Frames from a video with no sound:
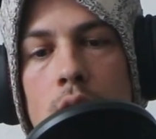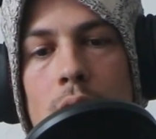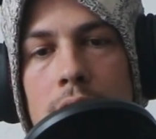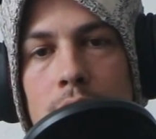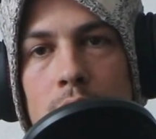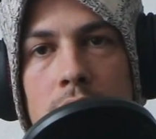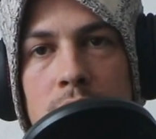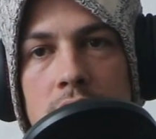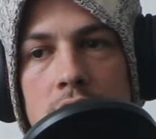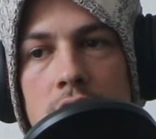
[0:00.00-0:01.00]
Why do I want to
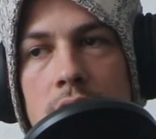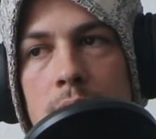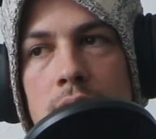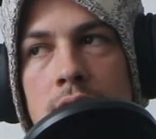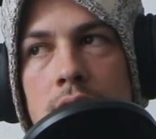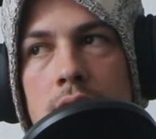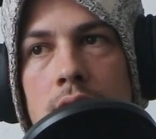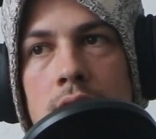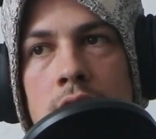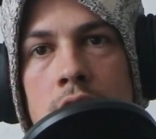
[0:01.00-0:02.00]
be in shape? Is it
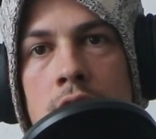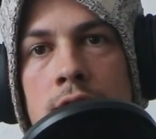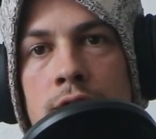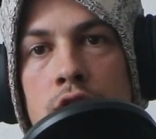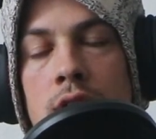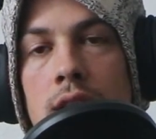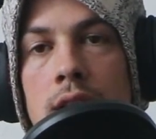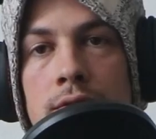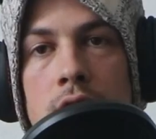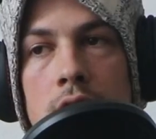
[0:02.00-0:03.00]
just for you can
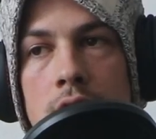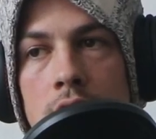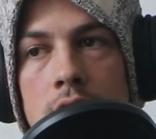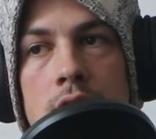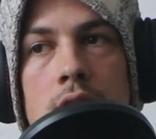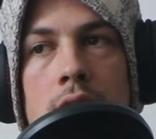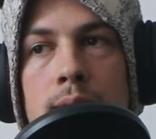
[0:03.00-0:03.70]
live longer?